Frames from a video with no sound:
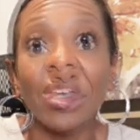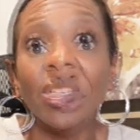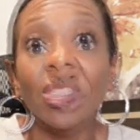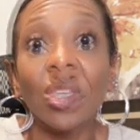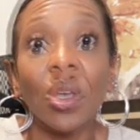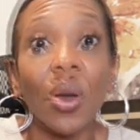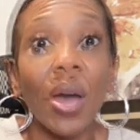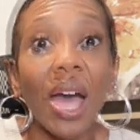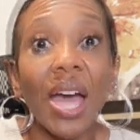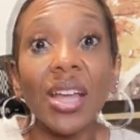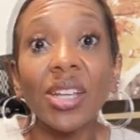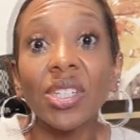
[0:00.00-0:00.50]

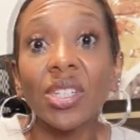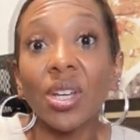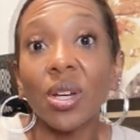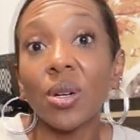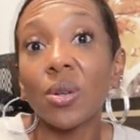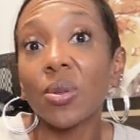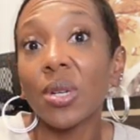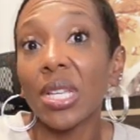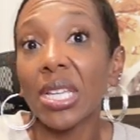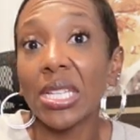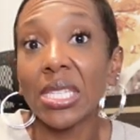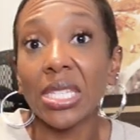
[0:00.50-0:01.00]
So I
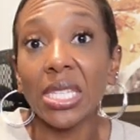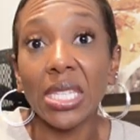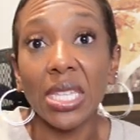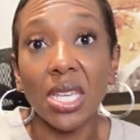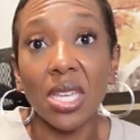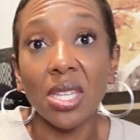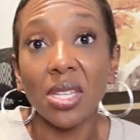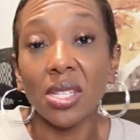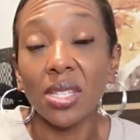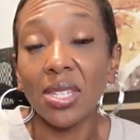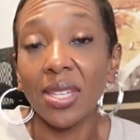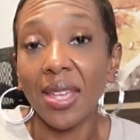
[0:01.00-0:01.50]
don't
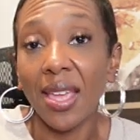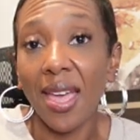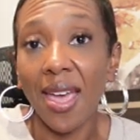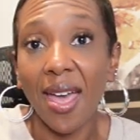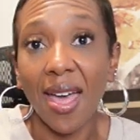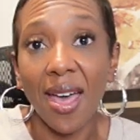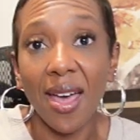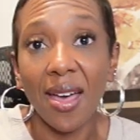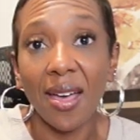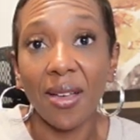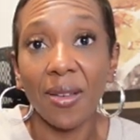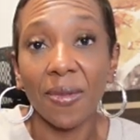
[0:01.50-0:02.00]
intend to
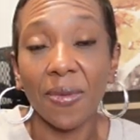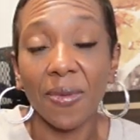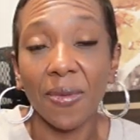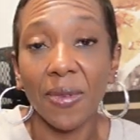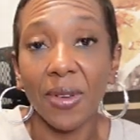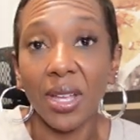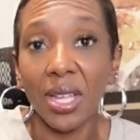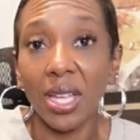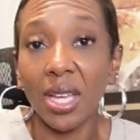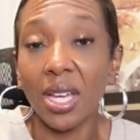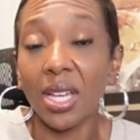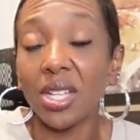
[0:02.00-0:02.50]
have
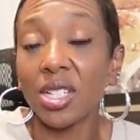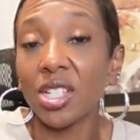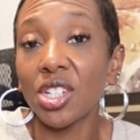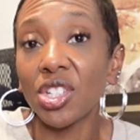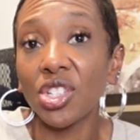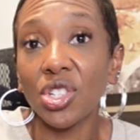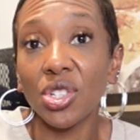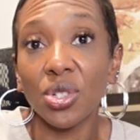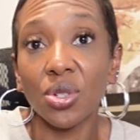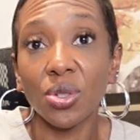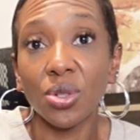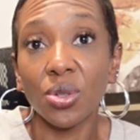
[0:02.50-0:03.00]

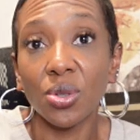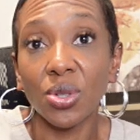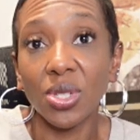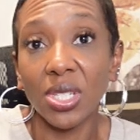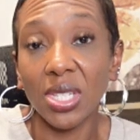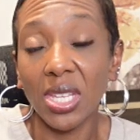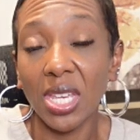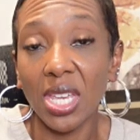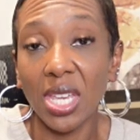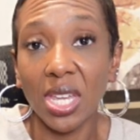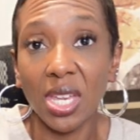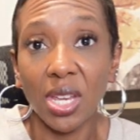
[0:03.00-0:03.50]
additional
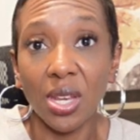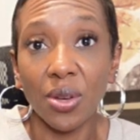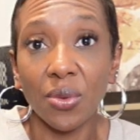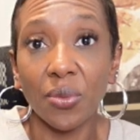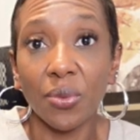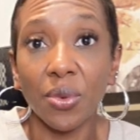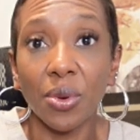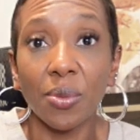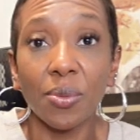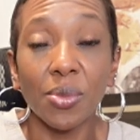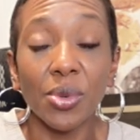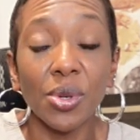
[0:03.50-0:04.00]

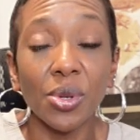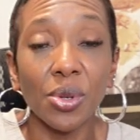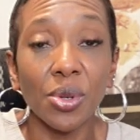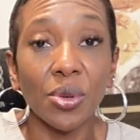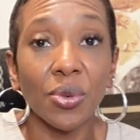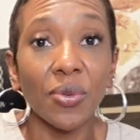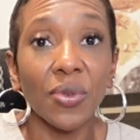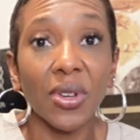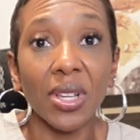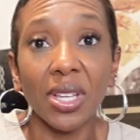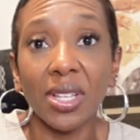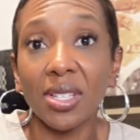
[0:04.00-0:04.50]
skin
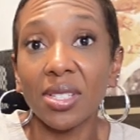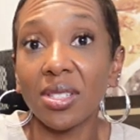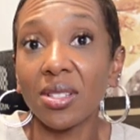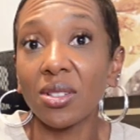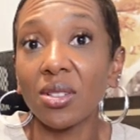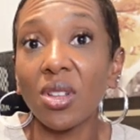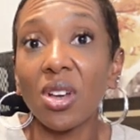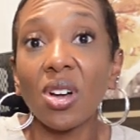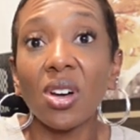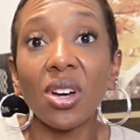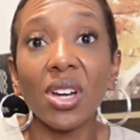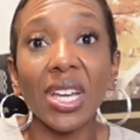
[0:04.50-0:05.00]
removed, as
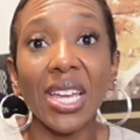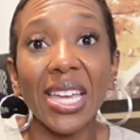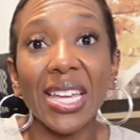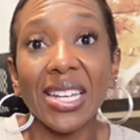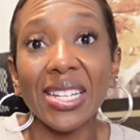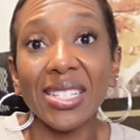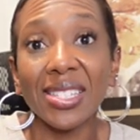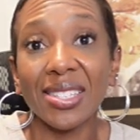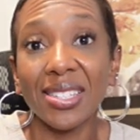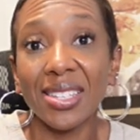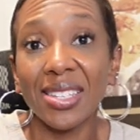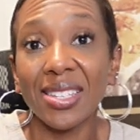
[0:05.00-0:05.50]
long
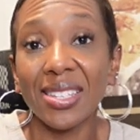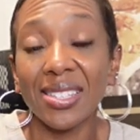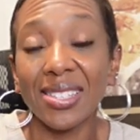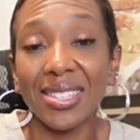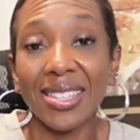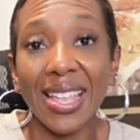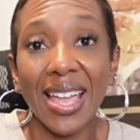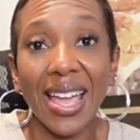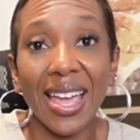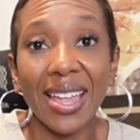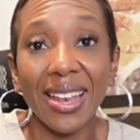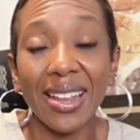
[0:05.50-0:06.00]
as it's
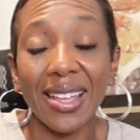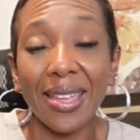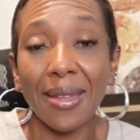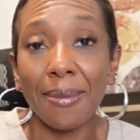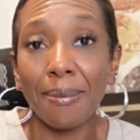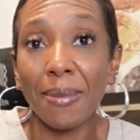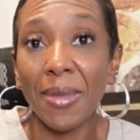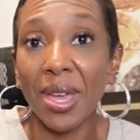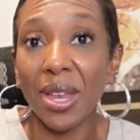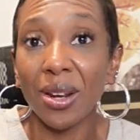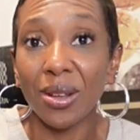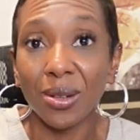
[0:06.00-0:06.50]
not a
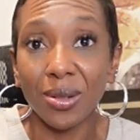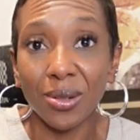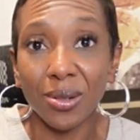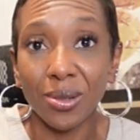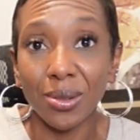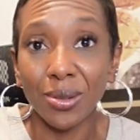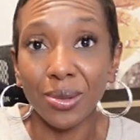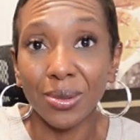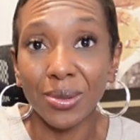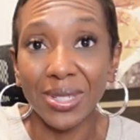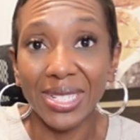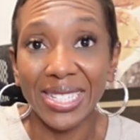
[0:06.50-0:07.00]

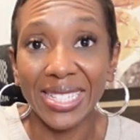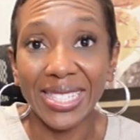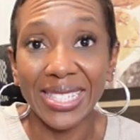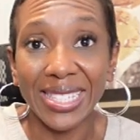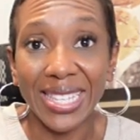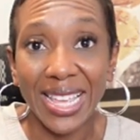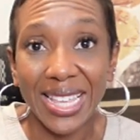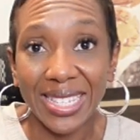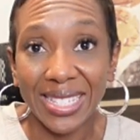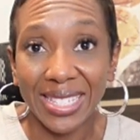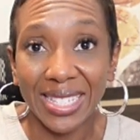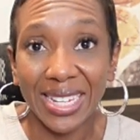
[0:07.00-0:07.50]
medical
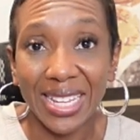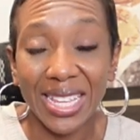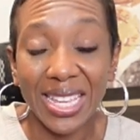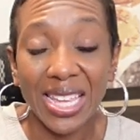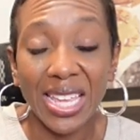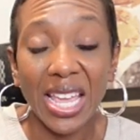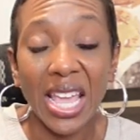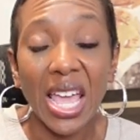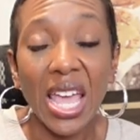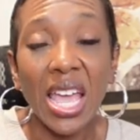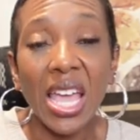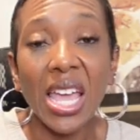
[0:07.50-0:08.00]

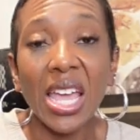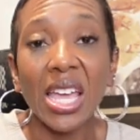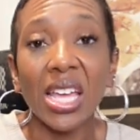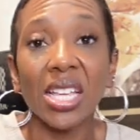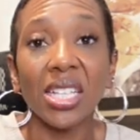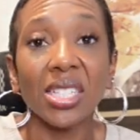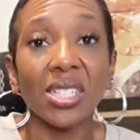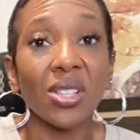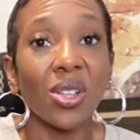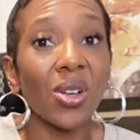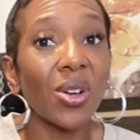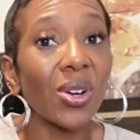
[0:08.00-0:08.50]
necessity,
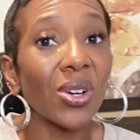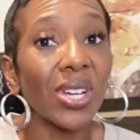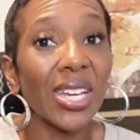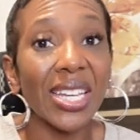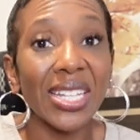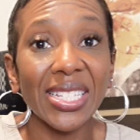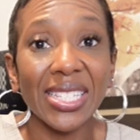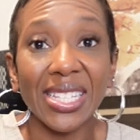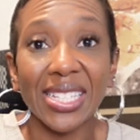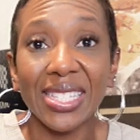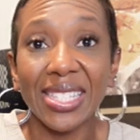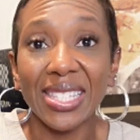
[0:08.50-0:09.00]
as long
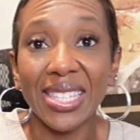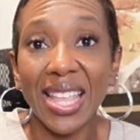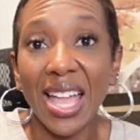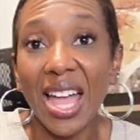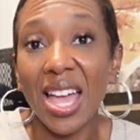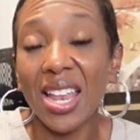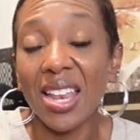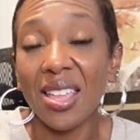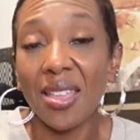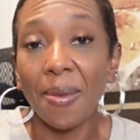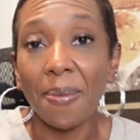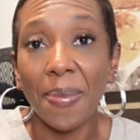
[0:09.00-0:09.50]
as it's
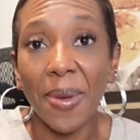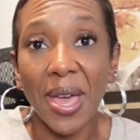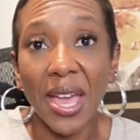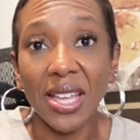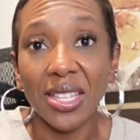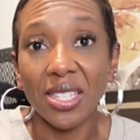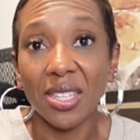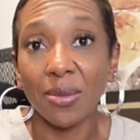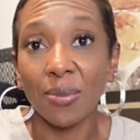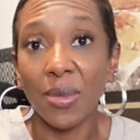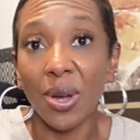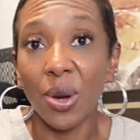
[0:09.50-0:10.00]
not
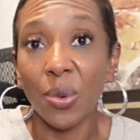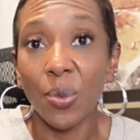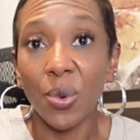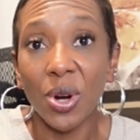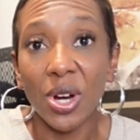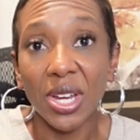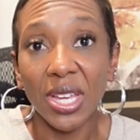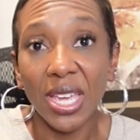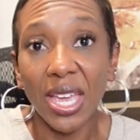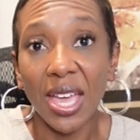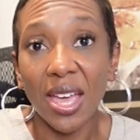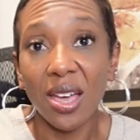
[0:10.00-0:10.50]
impacting my
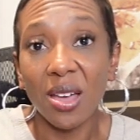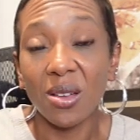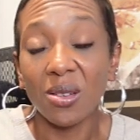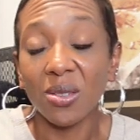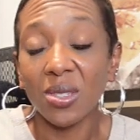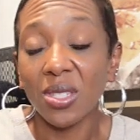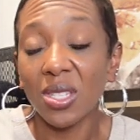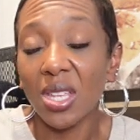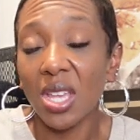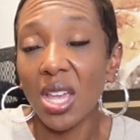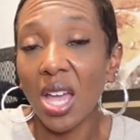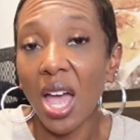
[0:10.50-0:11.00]

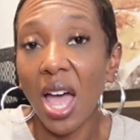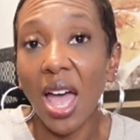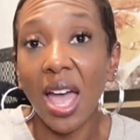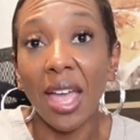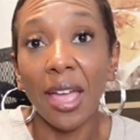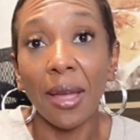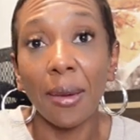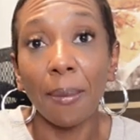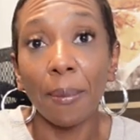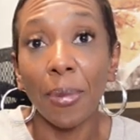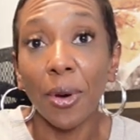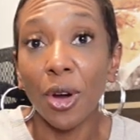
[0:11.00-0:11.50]
workouts.
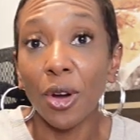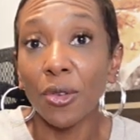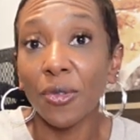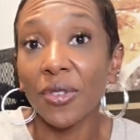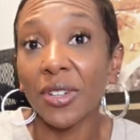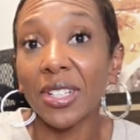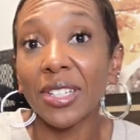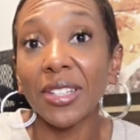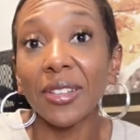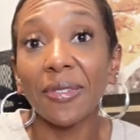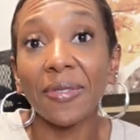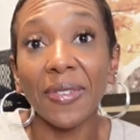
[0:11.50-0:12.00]
I am
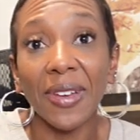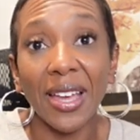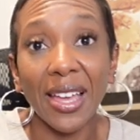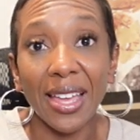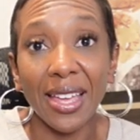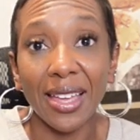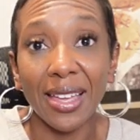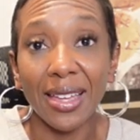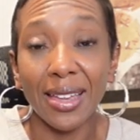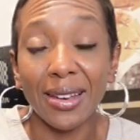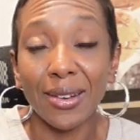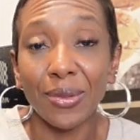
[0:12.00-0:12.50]
perfectly
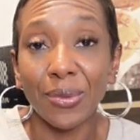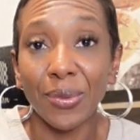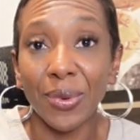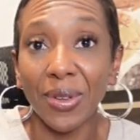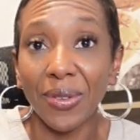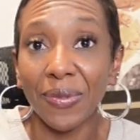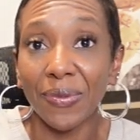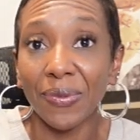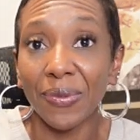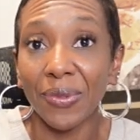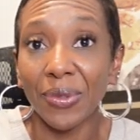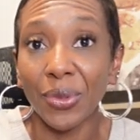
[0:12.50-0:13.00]
fine
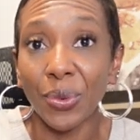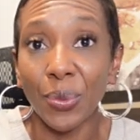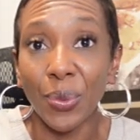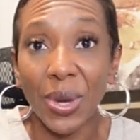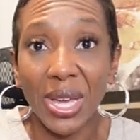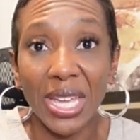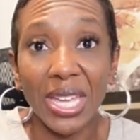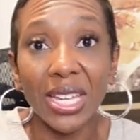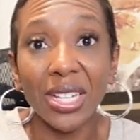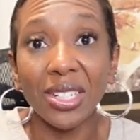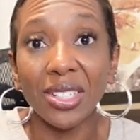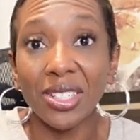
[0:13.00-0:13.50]
with the
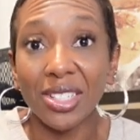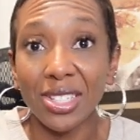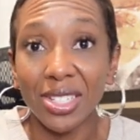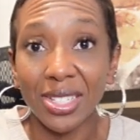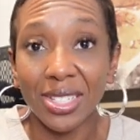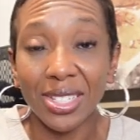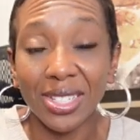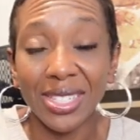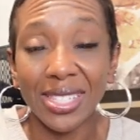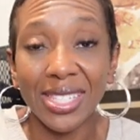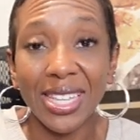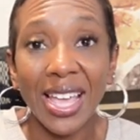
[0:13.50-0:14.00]
way it
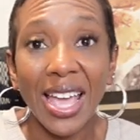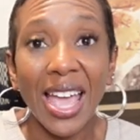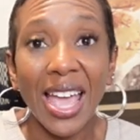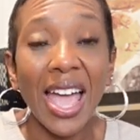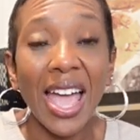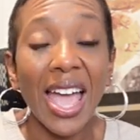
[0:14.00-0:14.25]
looks.